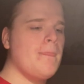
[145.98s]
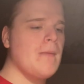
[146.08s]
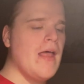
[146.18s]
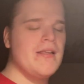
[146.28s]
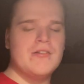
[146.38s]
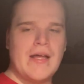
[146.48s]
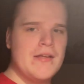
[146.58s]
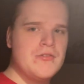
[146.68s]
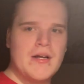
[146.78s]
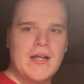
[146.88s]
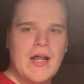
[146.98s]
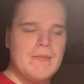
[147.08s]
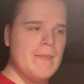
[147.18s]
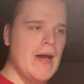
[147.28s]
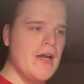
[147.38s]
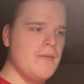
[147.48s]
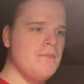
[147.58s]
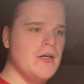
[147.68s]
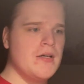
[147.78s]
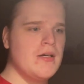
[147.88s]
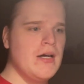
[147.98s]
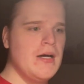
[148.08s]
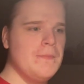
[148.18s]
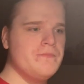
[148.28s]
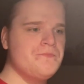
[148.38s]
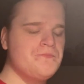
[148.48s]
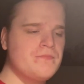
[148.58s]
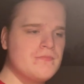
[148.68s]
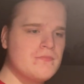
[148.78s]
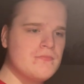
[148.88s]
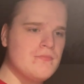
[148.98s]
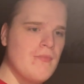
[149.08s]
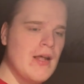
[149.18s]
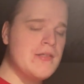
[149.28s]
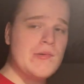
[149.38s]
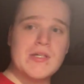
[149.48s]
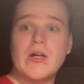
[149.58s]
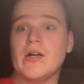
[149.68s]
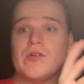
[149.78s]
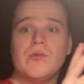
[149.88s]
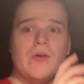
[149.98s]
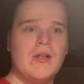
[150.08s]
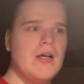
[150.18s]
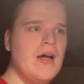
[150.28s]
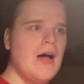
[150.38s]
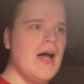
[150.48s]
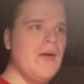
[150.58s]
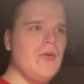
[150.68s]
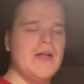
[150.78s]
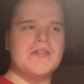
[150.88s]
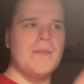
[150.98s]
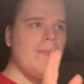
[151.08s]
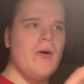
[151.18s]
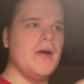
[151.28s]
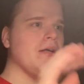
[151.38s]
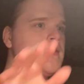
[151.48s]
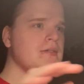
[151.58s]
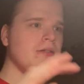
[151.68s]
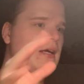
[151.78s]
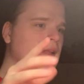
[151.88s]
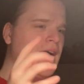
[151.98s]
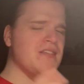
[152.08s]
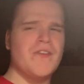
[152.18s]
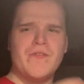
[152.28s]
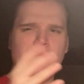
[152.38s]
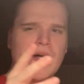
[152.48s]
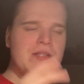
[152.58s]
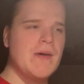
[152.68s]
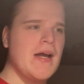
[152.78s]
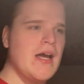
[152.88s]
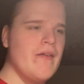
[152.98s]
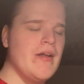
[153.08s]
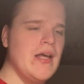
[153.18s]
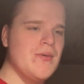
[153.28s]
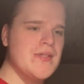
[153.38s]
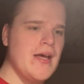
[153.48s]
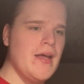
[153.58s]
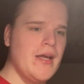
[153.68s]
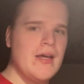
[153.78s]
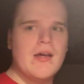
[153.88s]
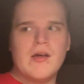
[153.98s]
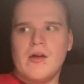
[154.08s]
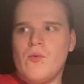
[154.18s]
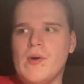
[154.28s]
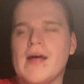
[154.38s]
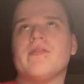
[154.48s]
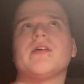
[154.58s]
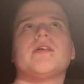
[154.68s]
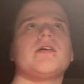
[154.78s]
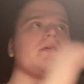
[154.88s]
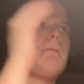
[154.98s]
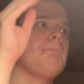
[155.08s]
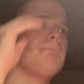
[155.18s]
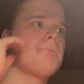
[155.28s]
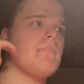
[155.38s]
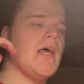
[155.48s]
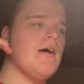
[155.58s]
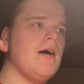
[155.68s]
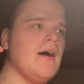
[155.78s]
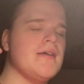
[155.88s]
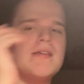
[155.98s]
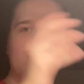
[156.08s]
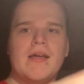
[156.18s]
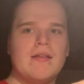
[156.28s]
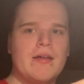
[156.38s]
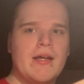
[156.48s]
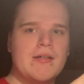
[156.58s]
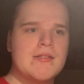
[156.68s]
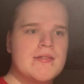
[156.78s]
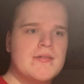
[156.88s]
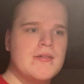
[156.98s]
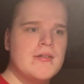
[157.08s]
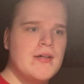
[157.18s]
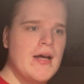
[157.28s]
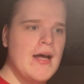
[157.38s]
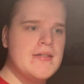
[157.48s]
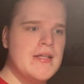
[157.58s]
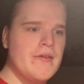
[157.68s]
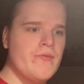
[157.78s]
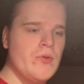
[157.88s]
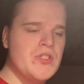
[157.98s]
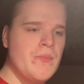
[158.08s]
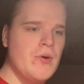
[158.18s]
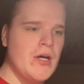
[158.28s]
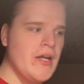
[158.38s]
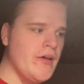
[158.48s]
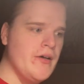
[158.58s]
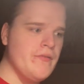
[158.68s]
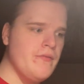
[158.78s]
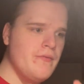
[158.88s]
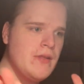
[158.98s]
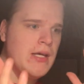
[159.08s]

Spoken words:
I did like trying it out on my MacBook. And so I was like, all right, cool. I will at some point get in that because for a few months my kind of idea was that like whenever Asahi Linux has their full support of the